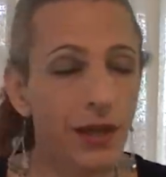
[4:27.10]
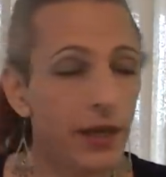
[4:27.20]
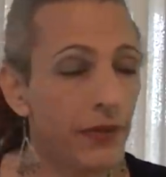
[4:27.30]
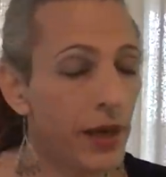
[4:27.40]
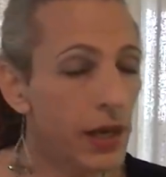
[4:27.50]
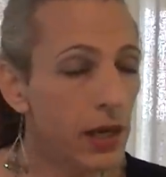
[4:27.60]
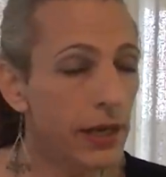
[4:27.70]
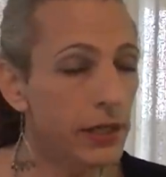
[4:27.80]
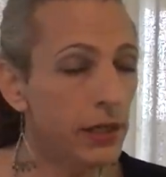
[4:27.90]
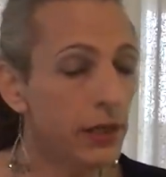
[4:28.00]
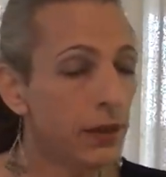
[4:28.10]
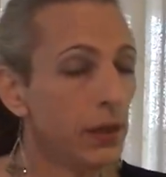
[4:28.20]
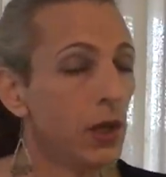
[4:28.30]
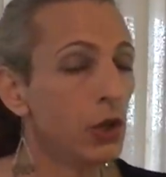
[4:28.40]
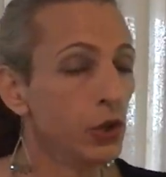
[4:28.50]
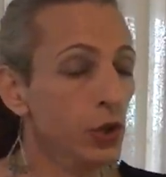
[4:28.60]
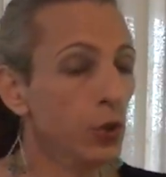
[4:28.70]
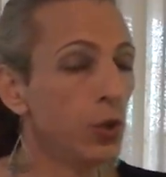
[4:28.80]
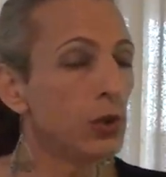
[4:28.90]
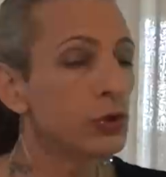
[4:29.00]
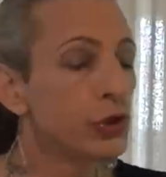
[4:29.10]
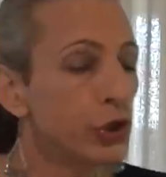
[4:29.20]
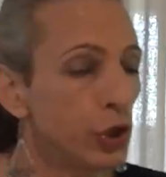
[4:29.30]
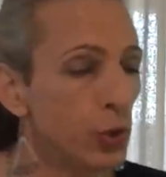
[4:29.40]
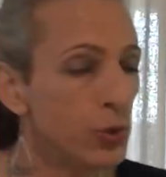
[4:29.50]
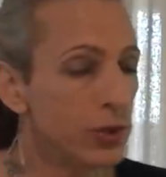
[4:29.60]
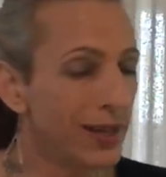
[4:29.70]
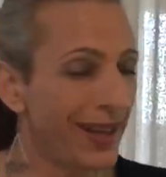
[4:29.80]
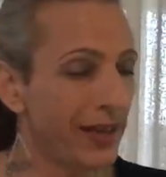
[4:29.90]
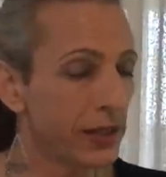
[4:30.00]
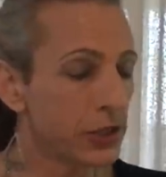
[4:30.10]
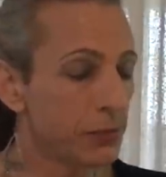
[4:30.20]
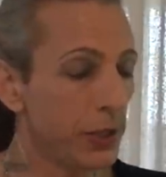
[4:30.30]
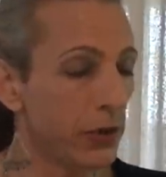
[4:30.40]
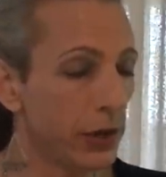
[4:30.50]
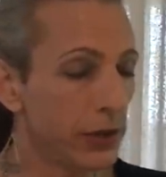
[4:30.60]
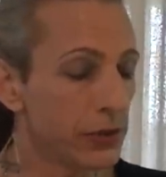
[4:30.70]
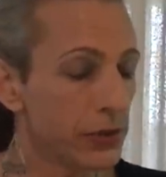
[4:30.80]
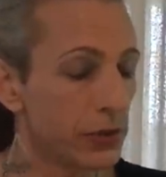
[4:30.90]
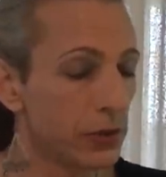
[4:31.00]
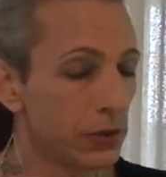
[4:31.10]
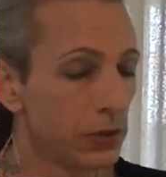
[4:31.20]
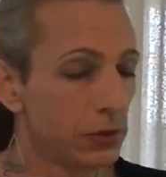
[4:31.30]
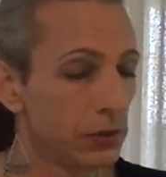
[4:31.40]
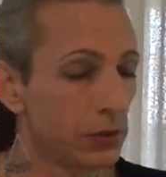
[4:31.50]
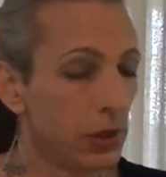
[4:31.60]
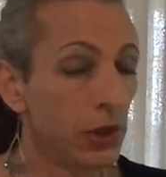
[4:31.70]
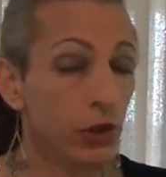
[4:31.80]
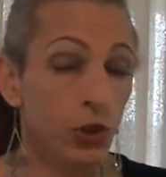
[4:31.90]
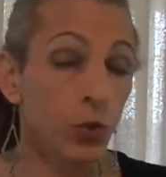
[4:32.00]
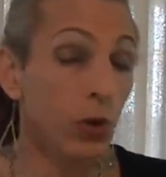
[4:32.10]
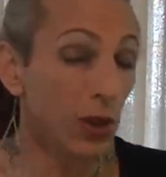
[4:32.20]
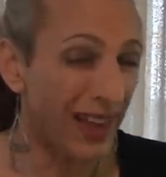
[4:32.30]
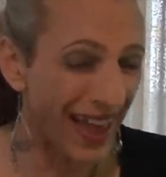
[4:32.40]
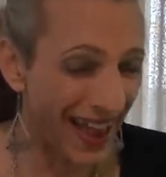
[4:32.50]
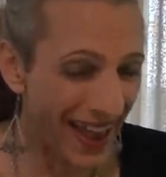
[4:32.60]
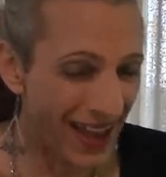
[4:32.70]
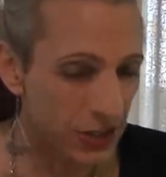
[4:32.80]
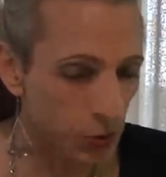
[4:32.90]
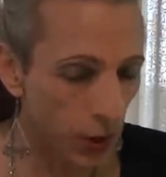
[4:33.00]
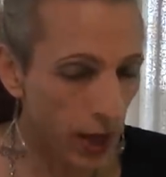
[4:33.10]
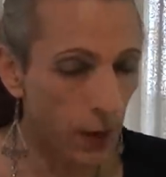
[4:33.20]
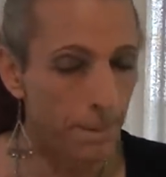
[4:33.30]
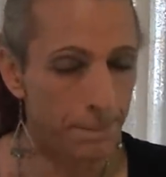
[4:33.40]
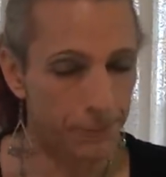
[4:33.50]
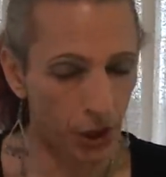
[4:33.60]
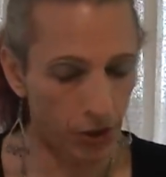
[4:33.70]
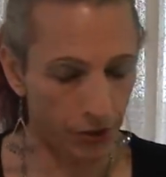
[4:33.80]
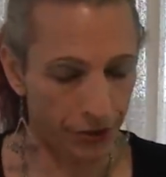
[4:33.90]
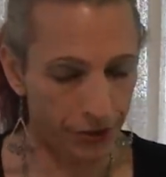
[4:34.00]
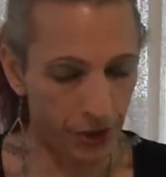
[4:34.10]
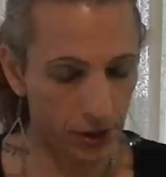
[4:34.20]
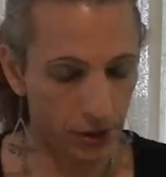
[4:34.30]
And that idea you will choose an experience. You will as well birth